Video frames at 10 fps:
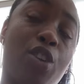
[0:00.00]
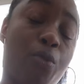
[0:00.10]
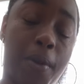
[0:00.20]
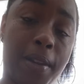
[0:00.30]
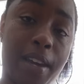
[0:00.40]
you've
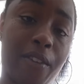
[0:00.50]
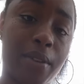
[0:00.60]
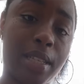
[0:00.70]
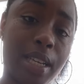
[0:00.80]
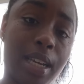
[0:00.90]
really never
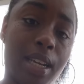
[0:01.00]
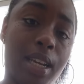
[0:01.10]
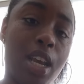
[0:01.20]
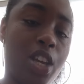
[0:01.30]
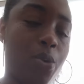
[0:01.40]
seen.
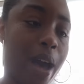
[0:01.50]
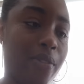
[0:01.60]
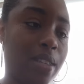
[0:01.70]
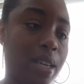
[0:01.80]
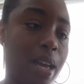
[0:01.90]
You have
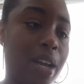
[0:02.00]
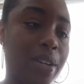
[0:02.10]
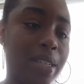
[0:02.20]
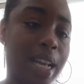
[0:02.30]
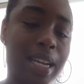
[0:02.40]
to
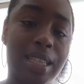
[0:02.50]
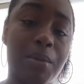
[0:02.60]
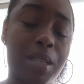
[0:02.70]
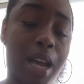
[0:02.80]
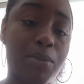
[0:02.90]
understand that
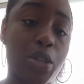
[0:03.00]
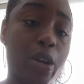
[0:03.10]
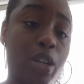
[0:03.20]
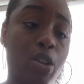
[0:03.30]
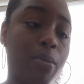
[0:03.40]
sometimes you're
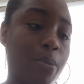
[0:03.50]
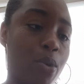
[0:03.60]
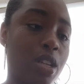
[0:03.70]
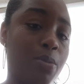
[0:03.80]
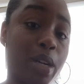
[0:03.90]
a little bit
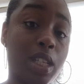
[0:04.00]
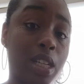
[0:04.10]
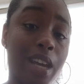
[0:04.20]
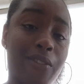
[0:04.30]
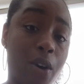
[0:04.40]
more
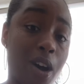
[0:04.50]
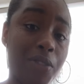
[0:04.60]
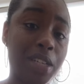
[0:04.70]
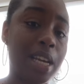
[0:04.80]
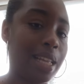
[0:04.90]
spiritually
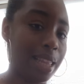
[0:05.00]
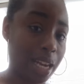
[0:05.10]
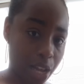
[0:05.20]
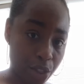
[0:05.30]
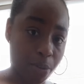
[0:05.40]
involved than
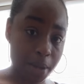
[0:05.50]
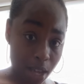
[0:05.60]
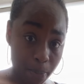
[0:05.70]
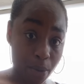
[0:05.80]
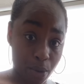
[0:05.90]
other
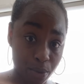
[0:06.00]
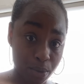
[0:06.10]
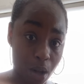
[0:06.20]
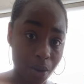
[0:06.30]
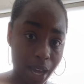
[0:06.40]
people,
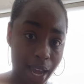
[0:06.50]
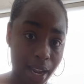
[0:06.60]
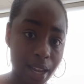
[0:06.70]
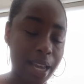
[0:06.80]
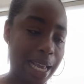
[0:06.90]
okay?
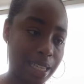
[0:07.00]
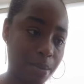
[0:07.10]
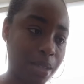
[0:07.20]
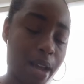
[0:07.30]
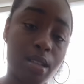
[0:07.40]
And
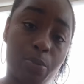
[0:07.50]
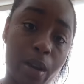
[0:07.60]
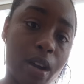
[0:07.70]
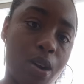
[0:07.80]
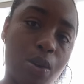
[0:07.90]
sometimes
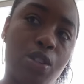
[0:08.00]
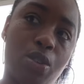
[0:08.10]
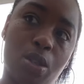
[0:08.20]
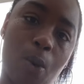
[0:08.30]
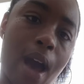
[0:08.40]
spirit holds you
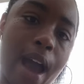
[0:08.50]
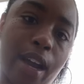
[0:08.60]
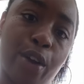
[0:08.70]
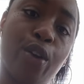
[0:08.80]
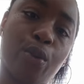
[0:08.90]
to a
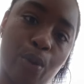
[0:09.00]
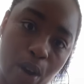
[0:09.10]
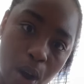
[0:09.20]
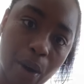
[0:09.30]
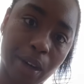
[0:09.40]
higher
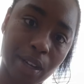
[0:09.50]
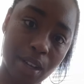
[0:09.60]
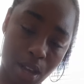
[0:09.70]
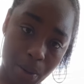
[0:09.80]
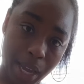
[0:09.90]
regard,
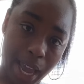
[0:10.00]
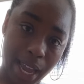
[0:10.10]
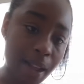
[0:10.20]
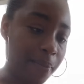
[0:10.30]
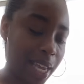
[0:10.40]

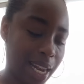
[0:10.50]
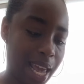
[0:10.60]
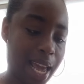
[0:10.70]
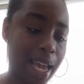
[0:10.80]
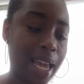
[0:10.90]
okay? And
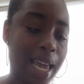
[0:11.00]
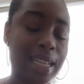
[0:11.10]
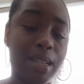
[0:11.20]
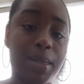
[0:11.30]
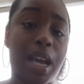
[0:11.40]
they and
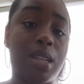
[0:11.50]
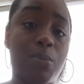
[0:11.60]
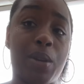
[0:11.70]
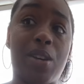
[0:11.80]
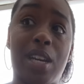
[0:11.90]
sometimes
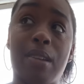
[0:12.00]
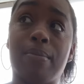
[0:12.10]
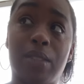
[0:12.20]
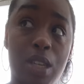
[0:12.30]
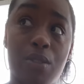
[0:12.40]
spirit,
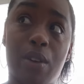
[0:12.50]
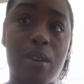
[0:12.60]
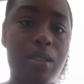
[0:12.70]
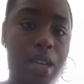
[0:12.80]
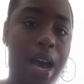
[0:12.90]

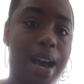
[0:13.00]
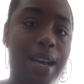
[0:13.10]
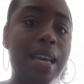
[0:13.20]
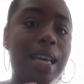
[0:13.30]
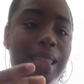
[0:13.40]
universe, God,
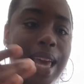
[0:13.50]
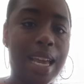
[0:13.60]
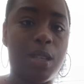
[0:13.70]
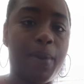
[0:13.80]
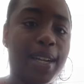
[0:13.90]
they
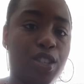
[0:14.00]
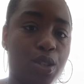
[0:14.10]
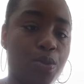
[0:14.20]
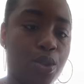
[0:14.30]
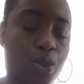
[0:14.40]
expect
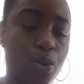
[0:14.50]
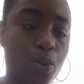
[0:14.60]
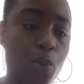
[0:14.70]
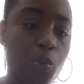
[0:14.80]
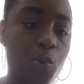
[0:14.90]
you to